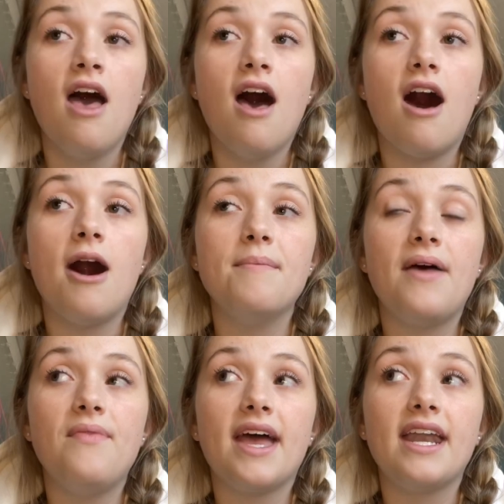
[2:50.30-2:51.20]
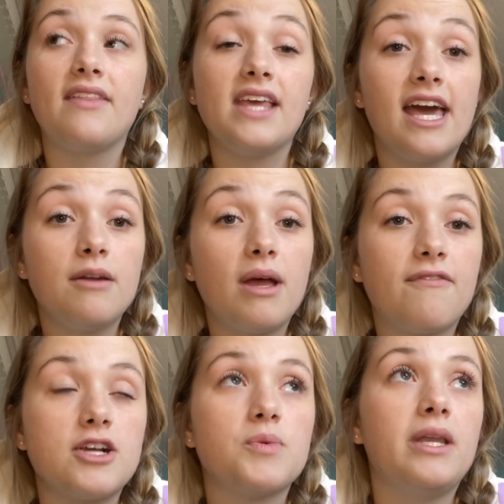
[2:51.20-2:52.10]
And then at the end of my
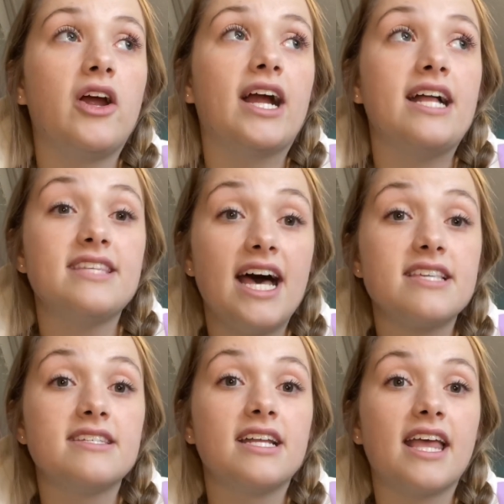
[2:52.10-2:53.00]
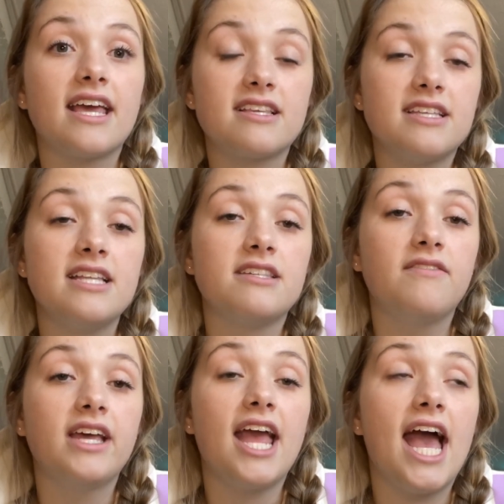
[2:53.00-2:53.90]
freshman year, I got tested like
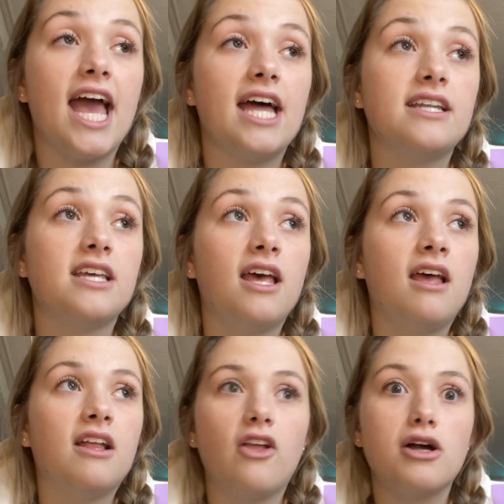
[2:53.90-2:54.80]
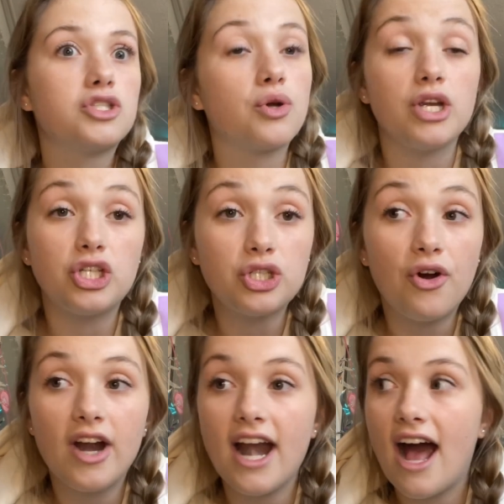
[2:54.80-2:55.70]
extensively, and long story
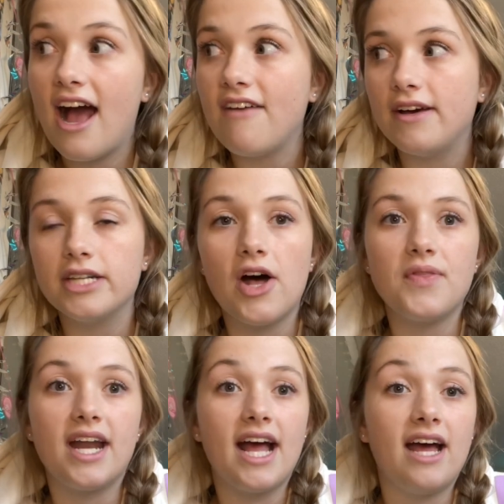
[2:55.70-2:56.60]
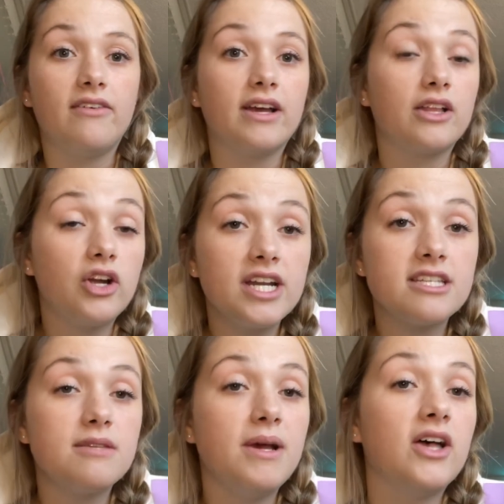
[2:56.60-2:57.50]
short, I found out that I have like learning
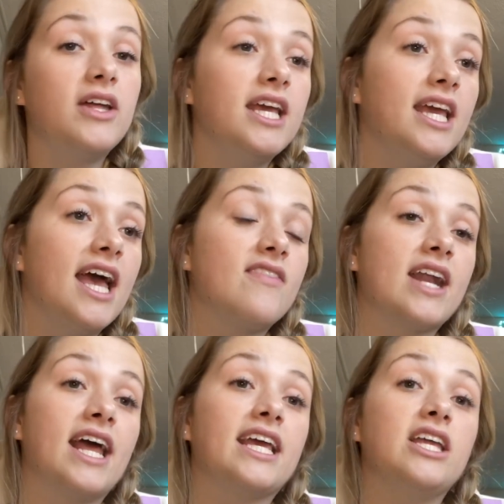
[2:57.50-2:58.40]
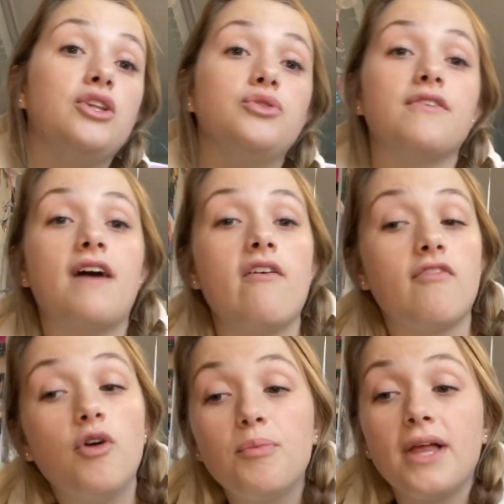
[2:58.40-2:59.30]
disability and that I can use a
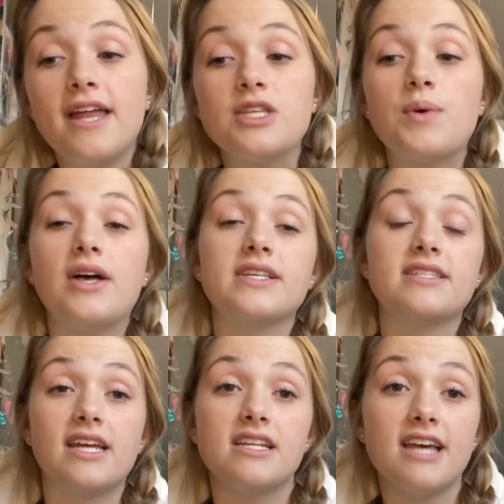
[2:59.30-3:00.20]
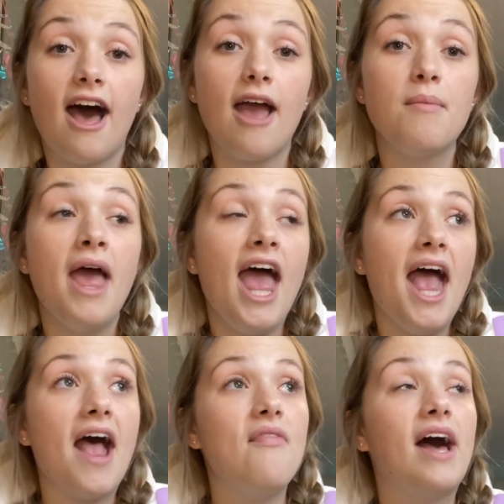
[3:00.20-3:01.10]
504 plan as well as extended time,
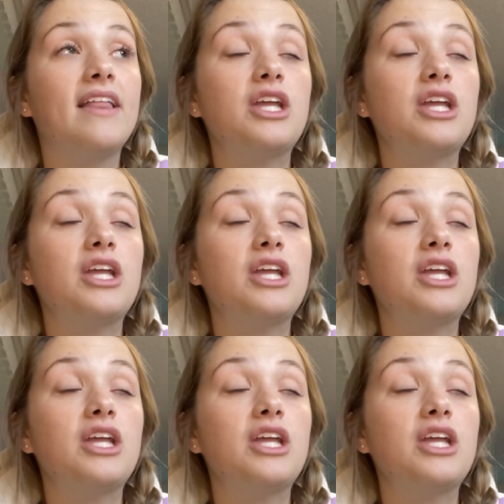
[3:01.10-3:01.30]
and that like